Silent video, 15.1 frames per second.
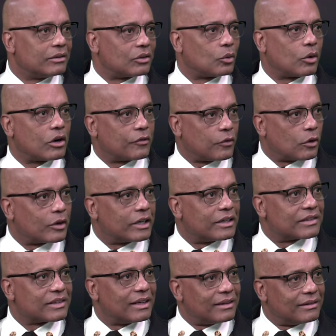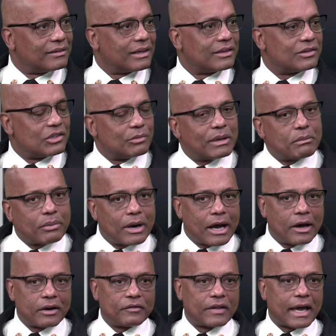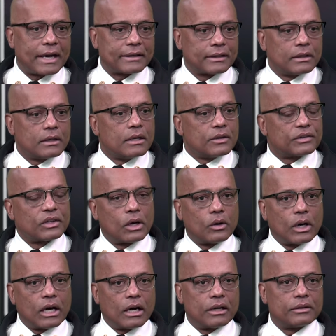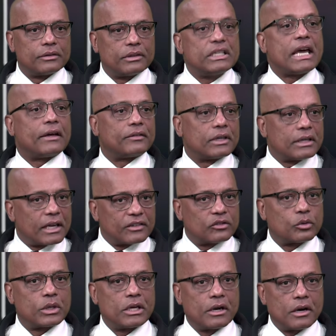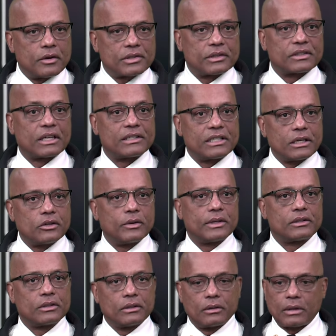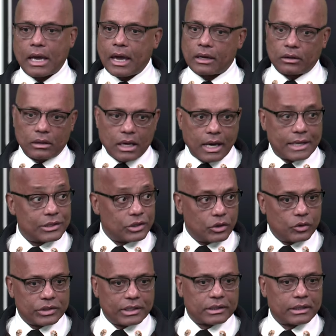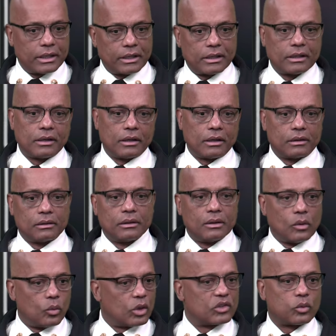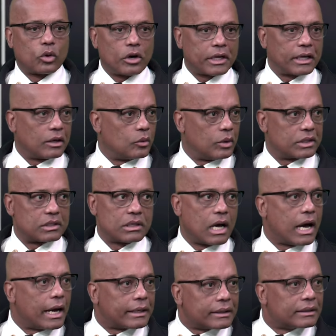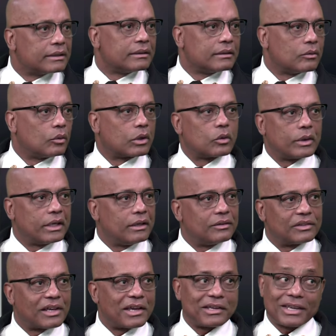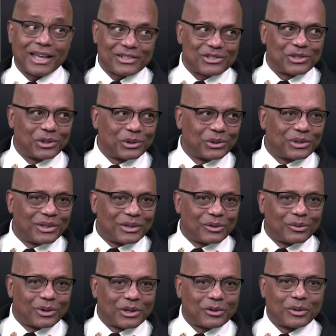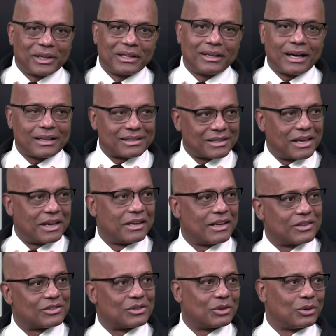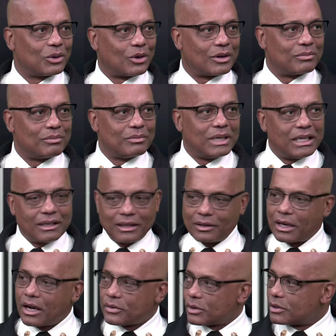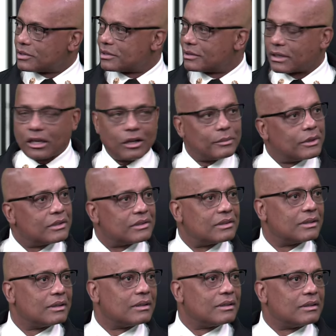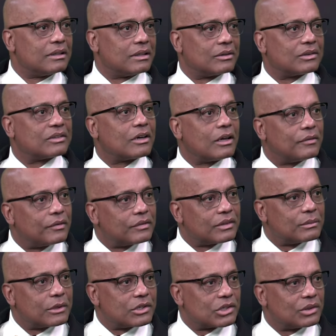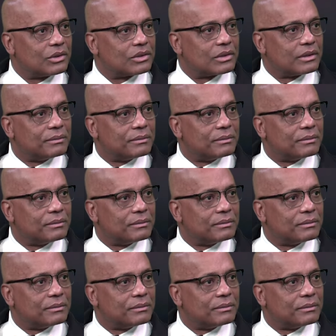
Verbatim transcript: work for us. No doubt. They should be proud of that. So yeah, the next 3 years is continuing to analyze using data on what's working and what's not. What are we saying yes to? What are we not saying yes to, or meeting others to help us, you know, solve some issues?